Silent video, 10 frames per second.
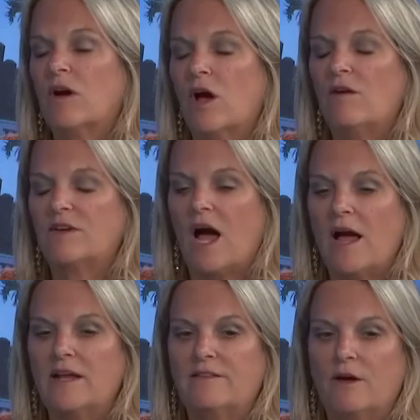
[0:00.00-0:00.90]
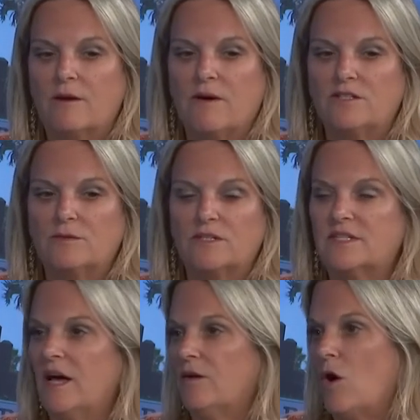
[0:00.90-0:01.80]
COVID, I had thought about doing a
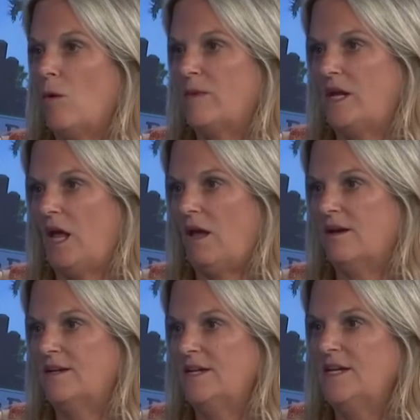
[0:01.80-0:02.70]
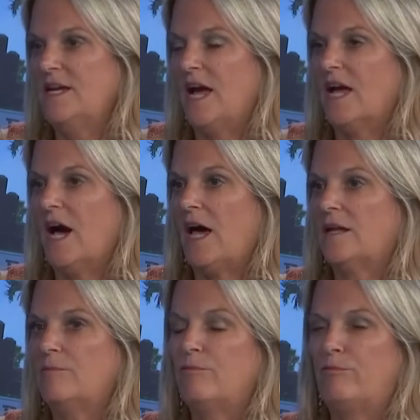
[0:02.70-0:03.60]
town hall meeting and kind
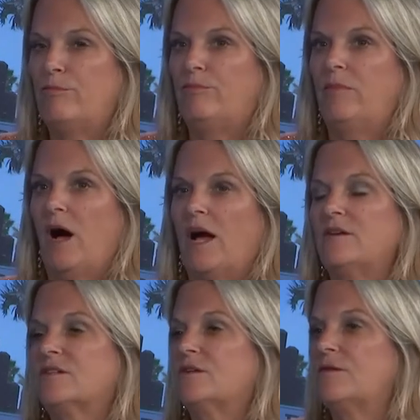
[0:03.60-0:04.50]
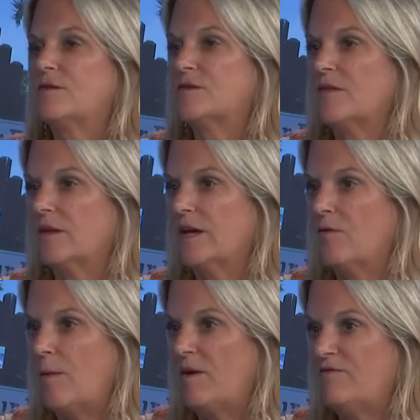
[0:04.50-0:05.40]
of I used to do this at the League of
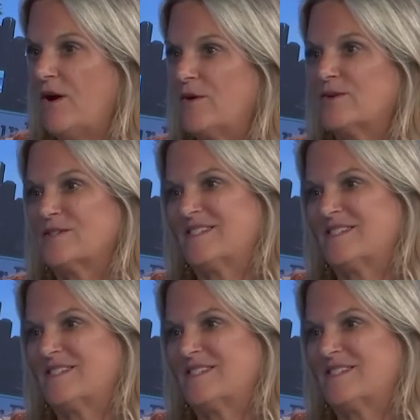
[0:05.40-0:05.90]
Women the, Voters.